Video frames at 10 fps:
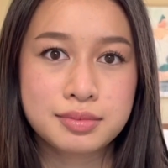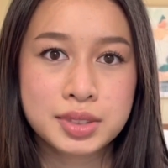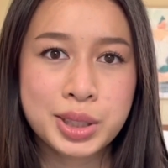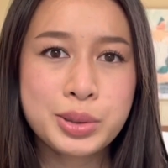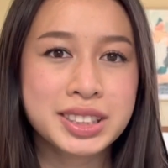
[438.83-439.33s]

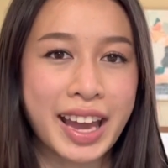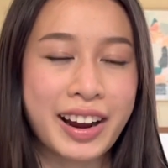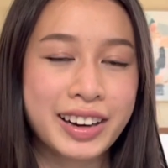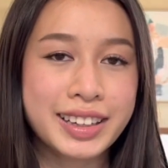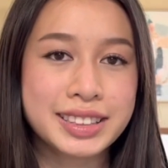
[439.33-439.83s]
too
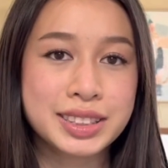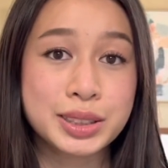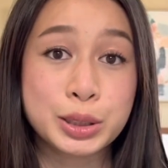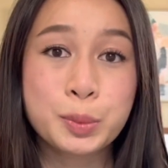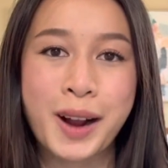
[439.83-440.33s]
scared to
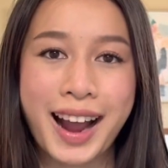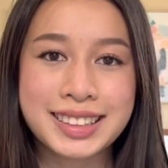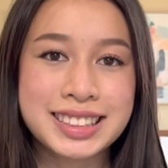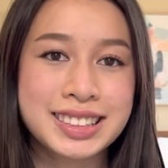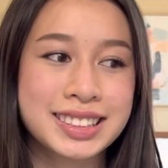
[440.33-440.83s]
do
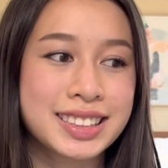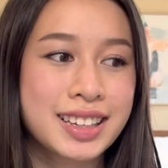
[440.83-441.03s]
practice